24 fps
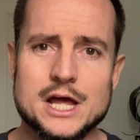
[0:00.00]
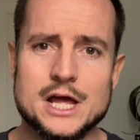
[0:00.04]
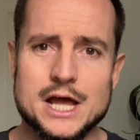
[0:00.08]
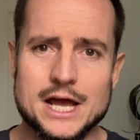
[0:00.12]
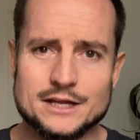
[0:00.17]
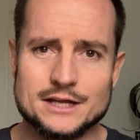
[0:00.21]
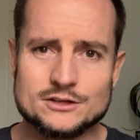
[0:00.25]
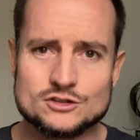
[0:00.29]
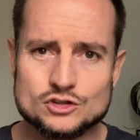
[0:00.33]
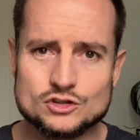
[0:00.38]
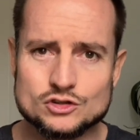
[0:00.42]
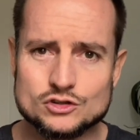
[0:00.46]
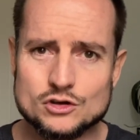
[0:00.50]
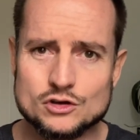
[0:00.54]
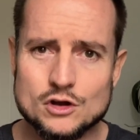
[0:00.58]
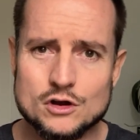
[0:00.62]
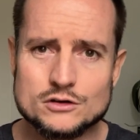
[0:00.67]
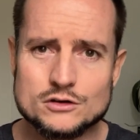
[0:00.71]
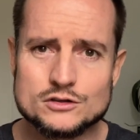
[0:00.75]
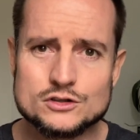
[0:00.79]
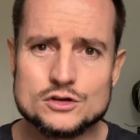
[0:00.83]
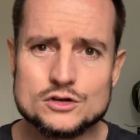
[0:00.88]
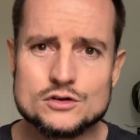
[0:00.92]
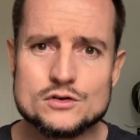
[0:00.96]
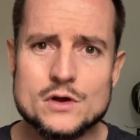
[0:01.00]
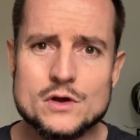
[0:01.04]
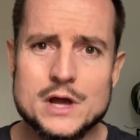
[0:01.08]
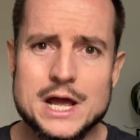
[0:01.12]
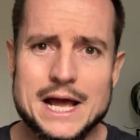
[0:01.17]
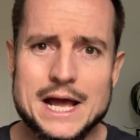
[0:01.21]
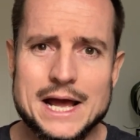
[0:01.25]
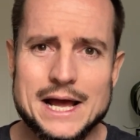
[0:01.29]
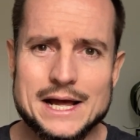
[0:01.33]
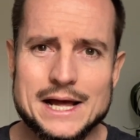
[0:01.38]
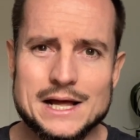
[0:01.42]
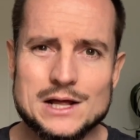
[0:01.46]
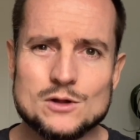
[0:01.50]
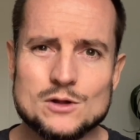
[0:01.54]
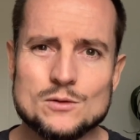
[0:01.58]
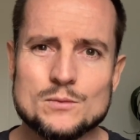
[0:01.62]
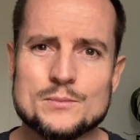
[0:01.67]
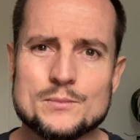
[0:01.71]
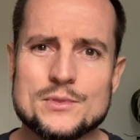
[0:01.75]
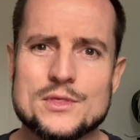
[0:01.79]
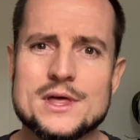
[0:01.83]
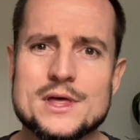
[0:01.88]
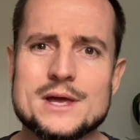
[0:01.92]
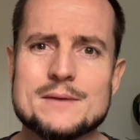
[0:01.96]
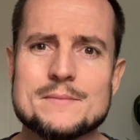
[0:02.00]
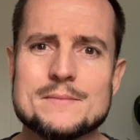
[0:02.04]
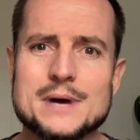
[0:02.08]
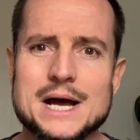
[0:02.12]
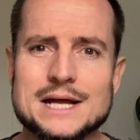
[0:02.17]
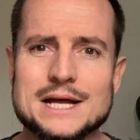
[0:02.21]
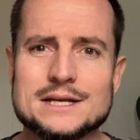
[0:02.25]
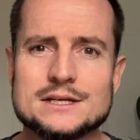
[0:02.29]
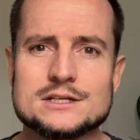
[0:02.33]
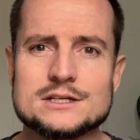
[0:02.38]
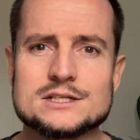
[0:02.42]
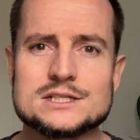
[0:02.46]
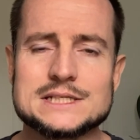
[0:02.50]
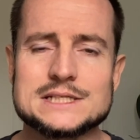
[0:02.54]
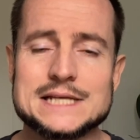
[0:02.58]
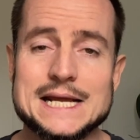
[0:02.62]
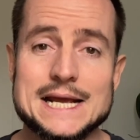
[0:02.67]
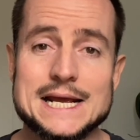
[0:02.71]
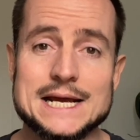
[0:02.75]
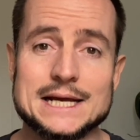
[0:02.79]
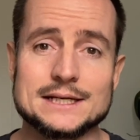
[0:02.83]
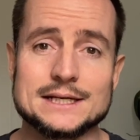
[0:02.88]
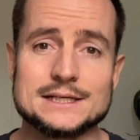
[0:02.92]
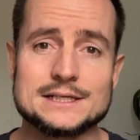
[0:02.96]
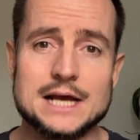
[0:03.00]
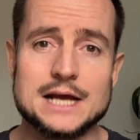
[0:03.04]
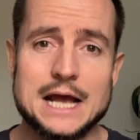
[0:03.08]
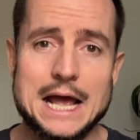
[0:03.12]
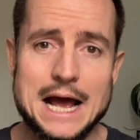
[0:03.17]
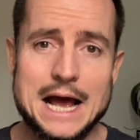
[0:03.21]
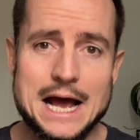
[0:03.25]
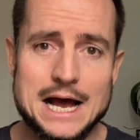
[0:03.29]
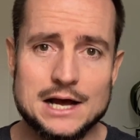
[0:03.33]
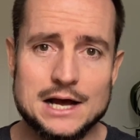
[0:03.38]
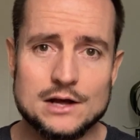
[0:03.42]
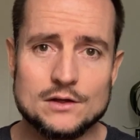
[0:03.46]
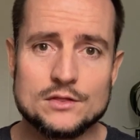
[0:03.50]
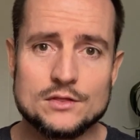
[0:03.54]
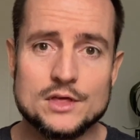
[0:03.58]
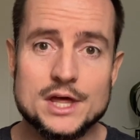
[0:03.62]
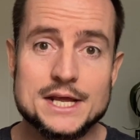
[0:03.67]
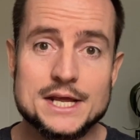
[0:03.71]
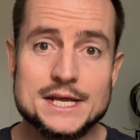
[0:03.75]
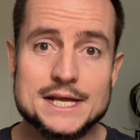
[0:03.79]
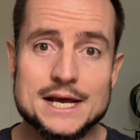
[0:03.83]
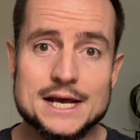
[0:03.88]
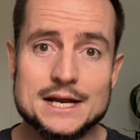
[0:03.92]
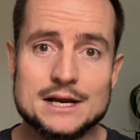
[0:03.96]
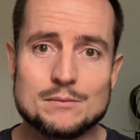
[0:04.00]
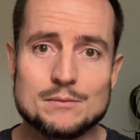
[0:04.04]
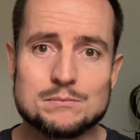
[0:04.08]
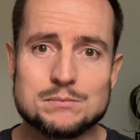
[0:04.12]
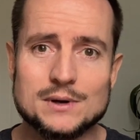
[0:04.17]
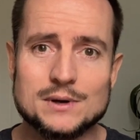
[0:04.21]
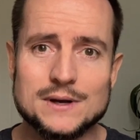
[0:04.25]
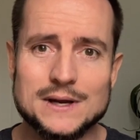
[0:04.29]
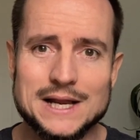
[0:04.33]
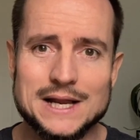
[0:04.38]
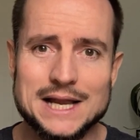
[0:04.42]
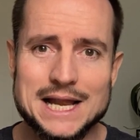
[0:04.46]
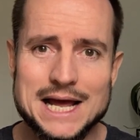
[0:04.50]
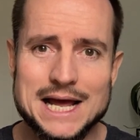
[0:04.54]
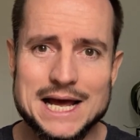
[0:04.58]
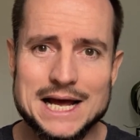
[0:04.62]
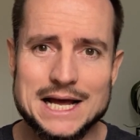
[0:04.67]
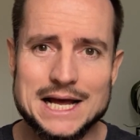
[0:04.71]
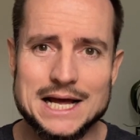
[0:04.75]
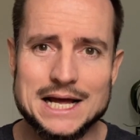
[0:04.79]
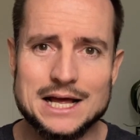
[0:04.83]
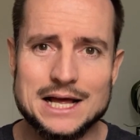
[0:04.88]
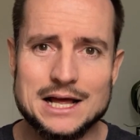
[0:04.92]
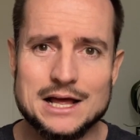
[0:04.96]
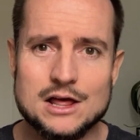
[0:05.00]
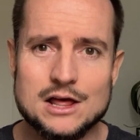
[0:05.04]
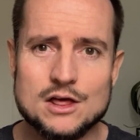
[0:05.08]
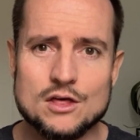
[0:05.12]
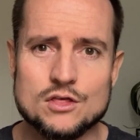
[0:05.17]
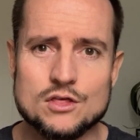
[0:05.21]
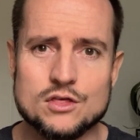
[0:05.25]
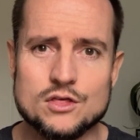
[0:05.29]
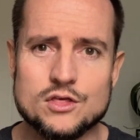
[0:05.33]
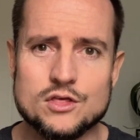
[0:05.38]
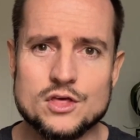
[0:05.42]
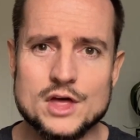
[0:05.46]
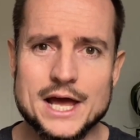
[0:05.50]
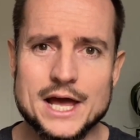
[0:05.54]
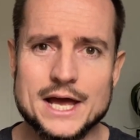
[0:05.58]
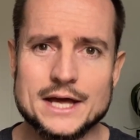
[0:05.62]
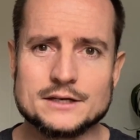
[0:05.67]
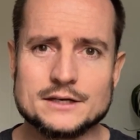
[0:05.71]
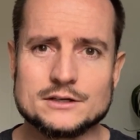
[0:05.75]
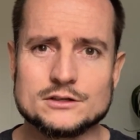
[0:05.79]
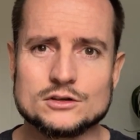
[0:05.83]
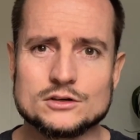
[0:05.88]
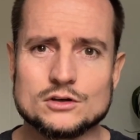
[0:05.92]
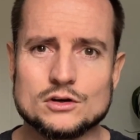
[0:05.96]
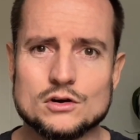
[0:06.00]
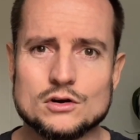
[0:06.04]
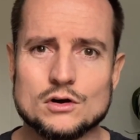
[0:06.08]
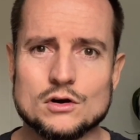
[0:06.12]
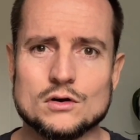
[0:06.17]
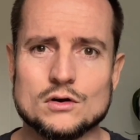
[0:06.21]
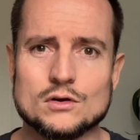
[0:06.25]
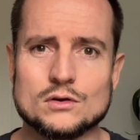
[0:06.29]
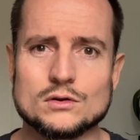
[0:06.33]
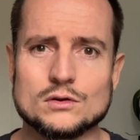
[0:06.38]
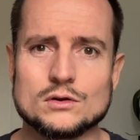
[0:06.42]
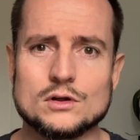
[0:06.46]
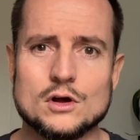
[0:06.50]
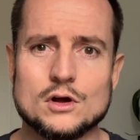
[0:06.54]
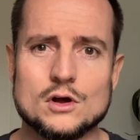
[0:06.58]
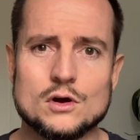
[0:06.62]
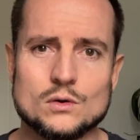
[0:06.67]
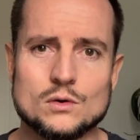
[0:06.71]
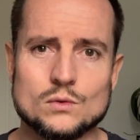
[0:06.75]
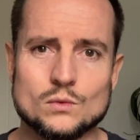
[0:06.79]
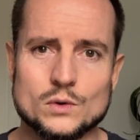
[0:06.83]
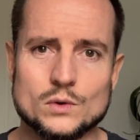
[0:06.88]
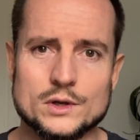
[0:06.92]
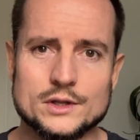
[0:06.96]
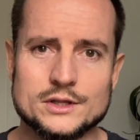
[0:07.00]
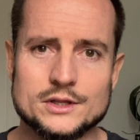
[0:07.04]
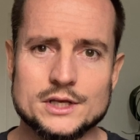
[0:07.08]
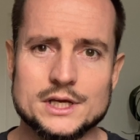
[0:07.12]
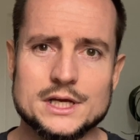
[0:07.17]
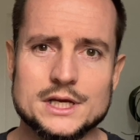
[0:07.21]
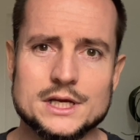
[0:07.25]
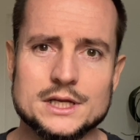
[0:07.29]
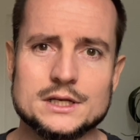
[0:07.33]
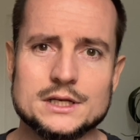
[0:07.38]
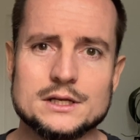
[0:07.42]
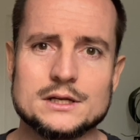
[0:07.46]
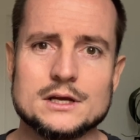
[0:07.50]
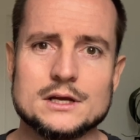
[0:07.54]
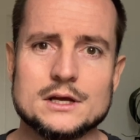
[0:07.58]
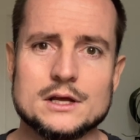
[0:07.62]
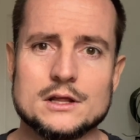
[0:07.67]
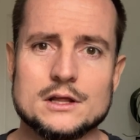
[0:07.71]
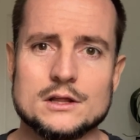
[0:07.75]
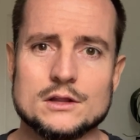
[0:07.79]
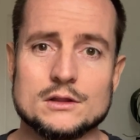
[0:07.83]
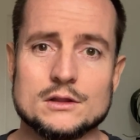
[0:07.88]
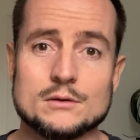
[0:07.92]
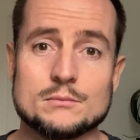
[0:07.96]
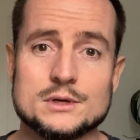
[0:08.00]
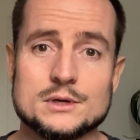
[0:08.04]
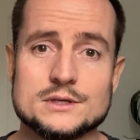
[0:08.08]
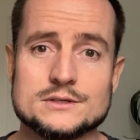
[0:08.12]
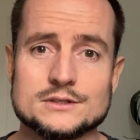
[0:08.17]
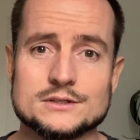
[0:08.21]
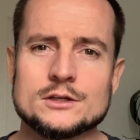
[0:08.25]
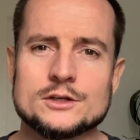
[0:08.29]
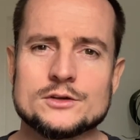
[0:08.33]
and start to help them understand how they can apply that goal within the business.